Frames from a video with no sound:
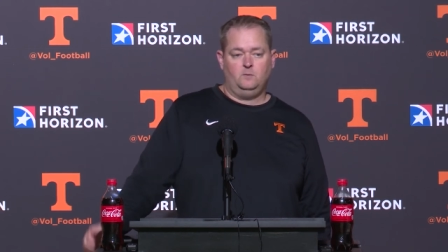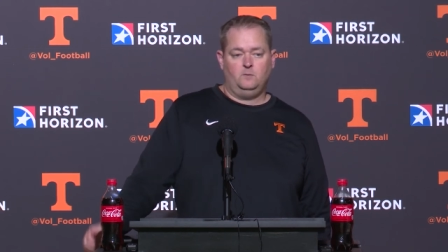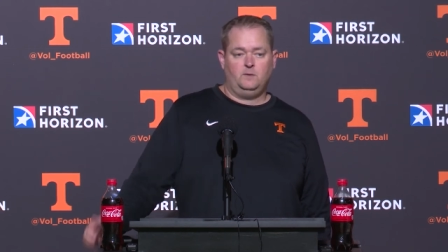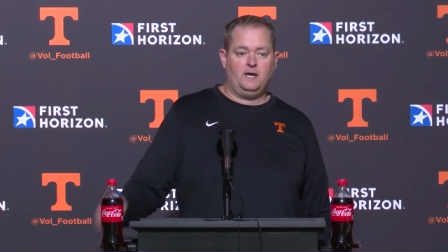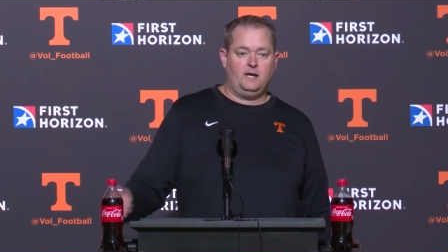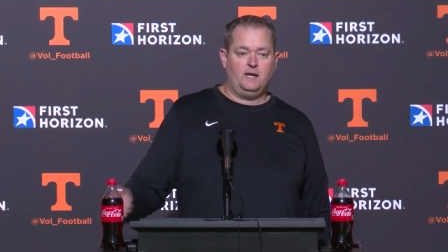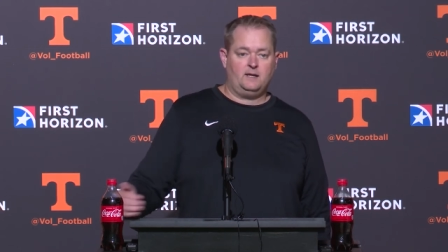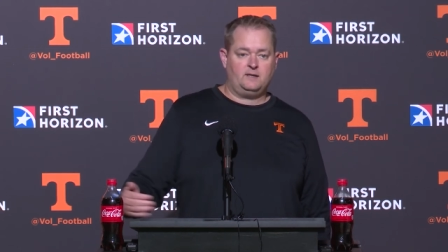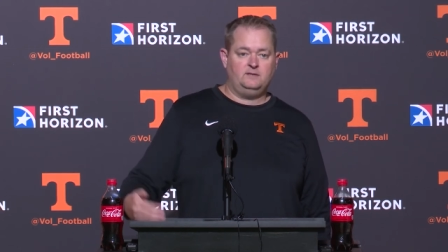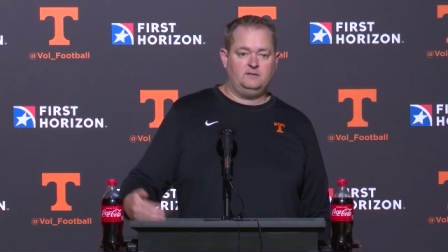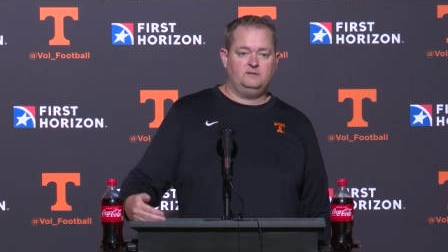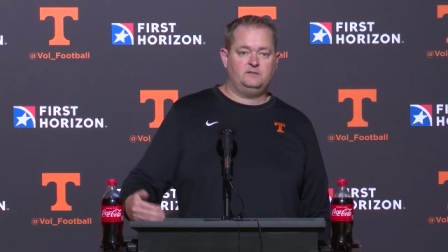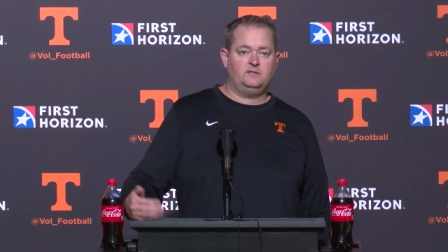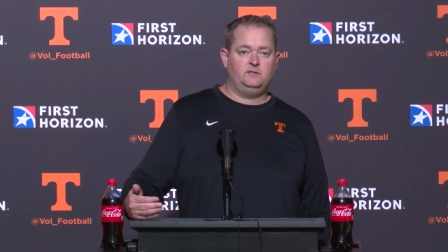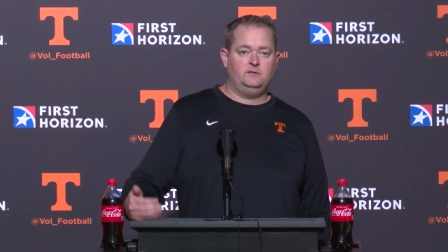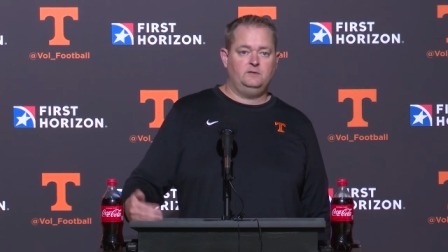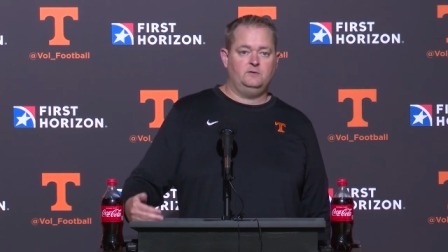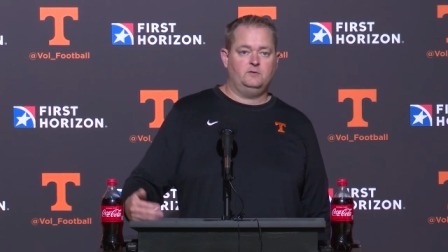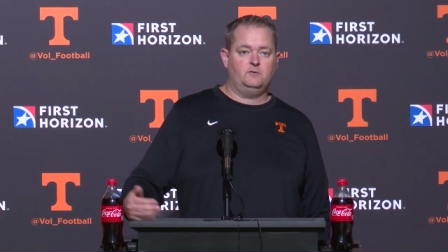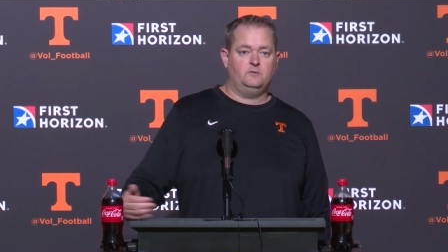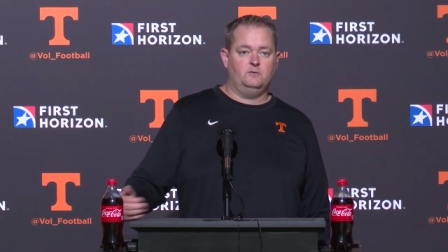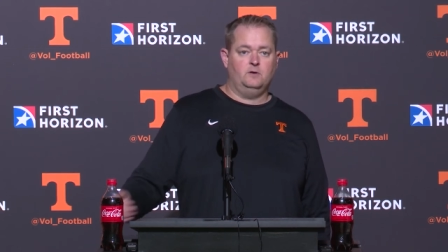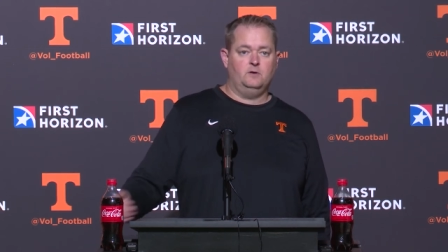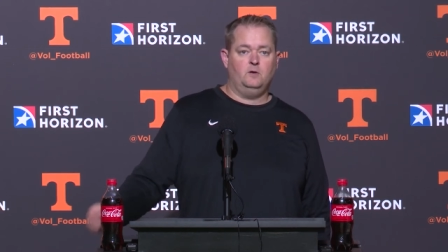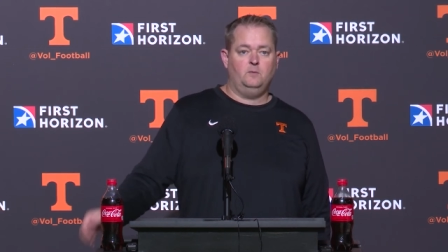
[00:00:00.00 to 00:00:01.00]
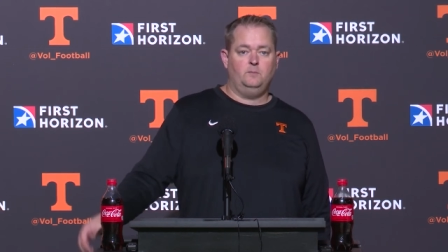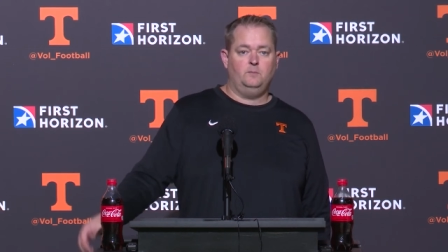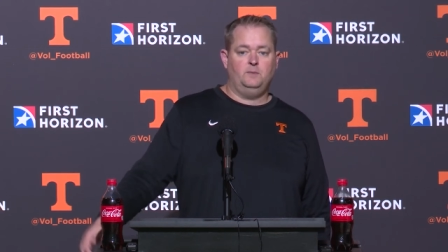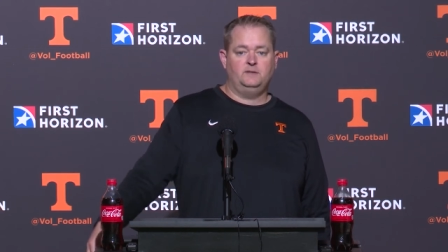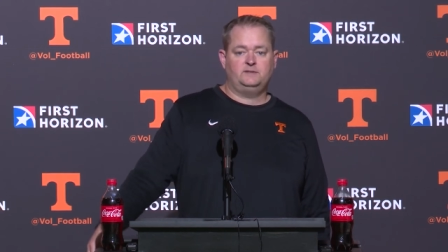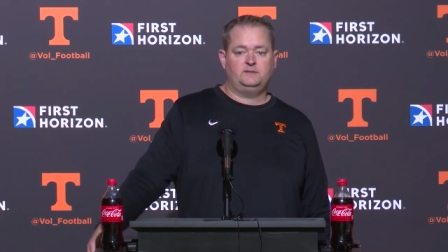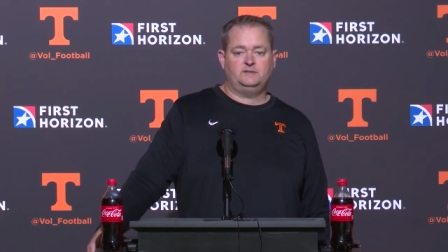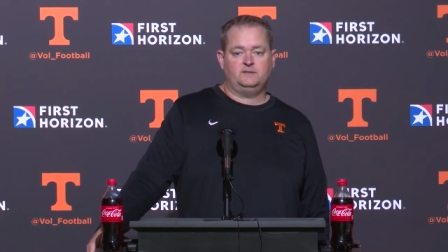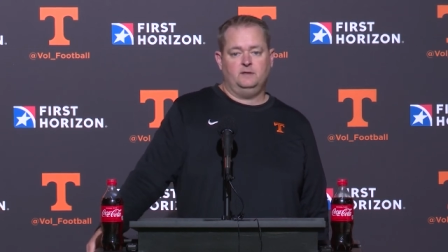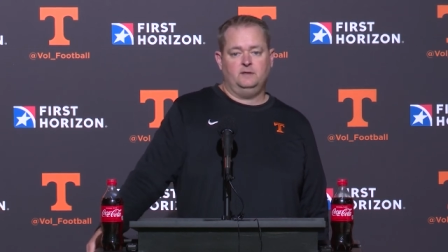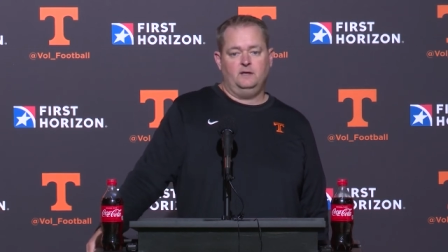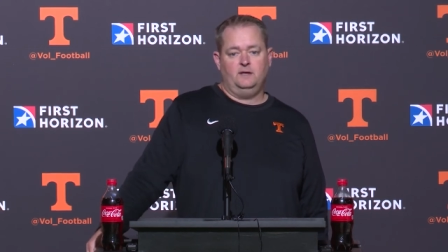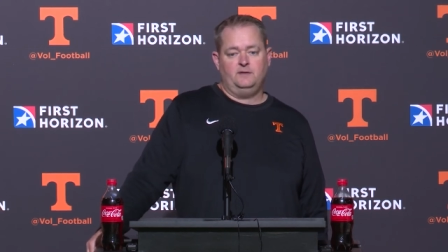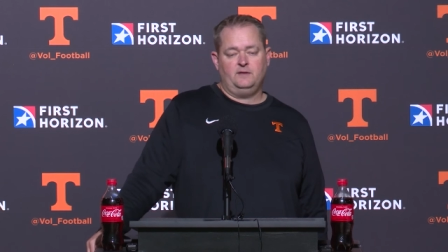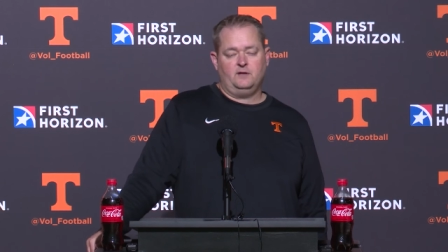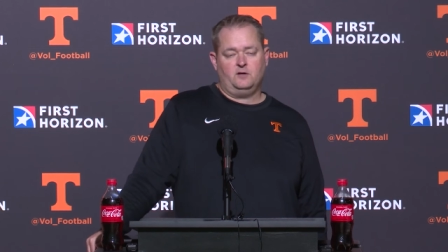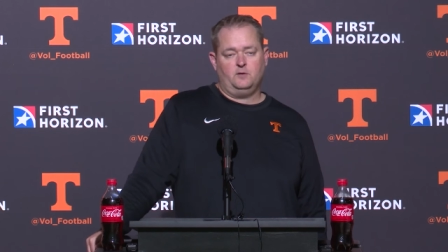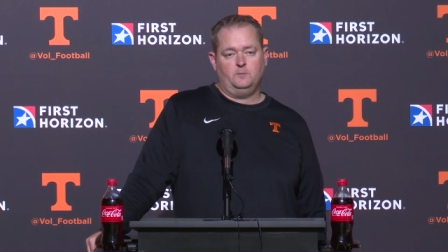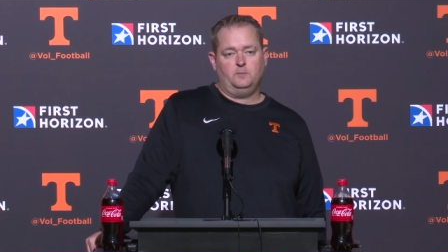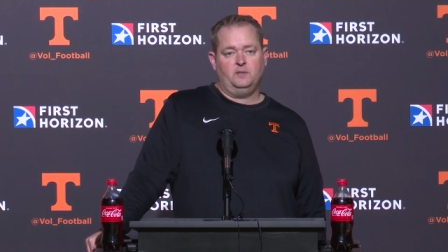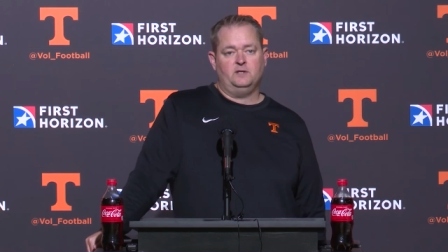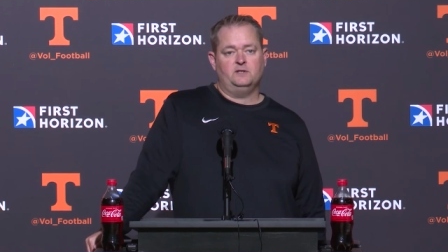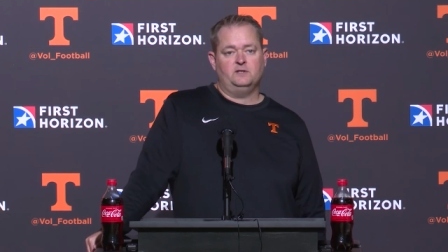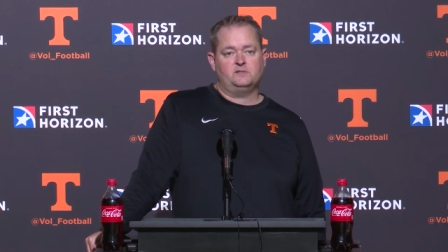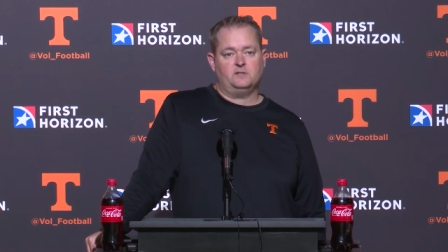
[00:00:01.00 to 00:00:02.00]
we got to continue to grow, but I think our
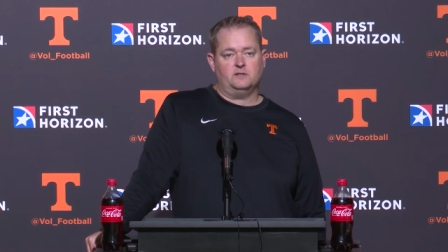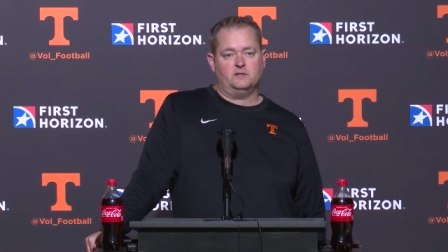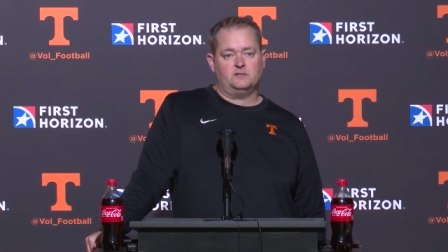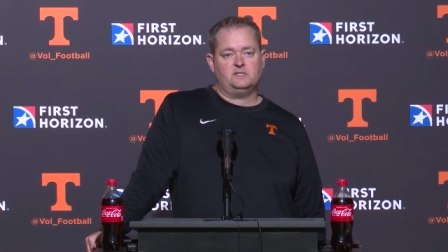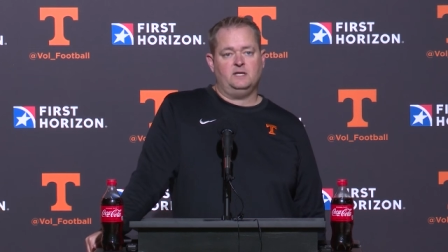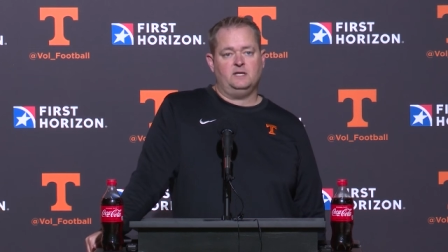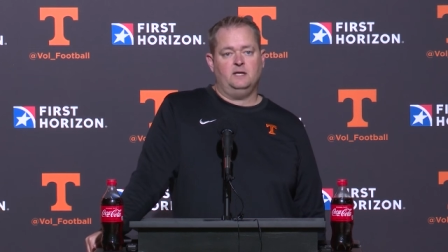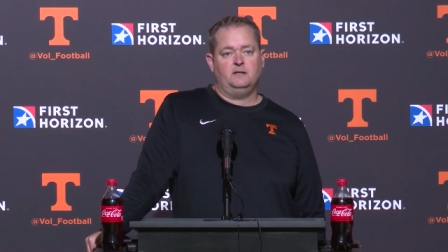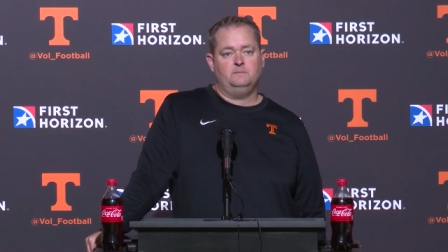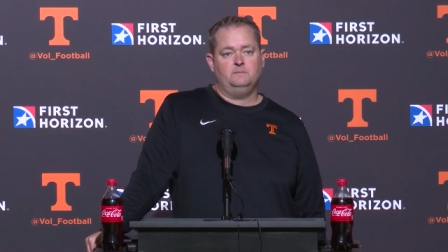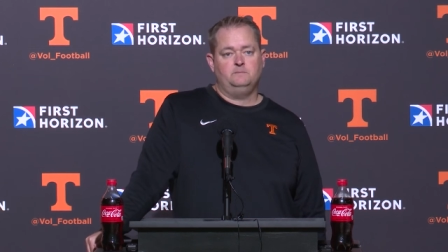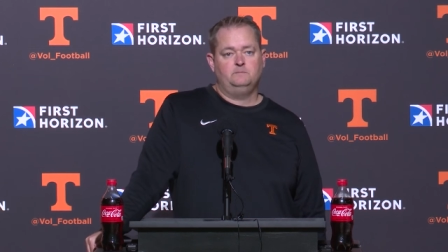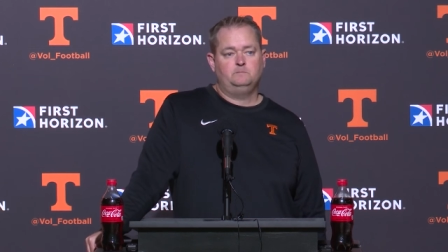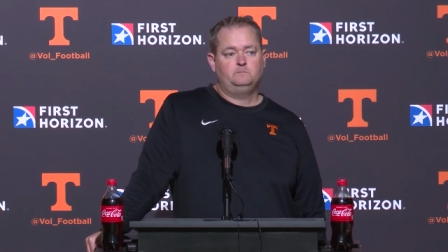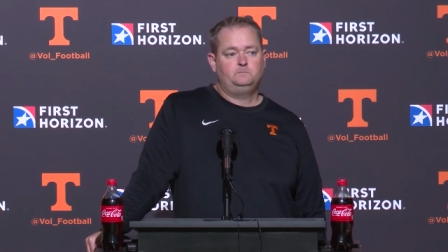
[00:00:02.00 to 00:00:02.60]
players are excited.